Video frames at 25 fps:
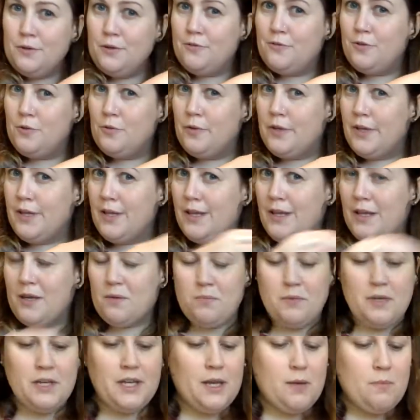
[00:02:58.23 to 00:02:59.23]
if you really like
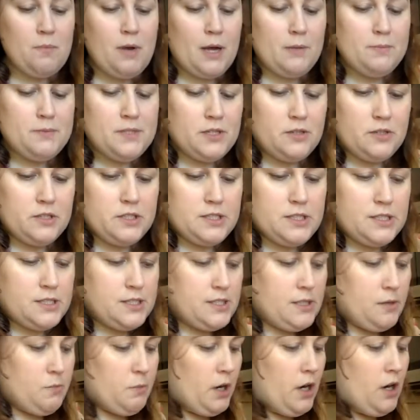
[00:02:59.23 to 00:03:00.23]
making popsicles this
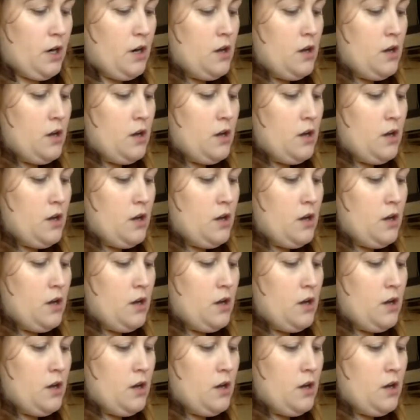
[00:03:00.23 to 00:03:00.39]
summer.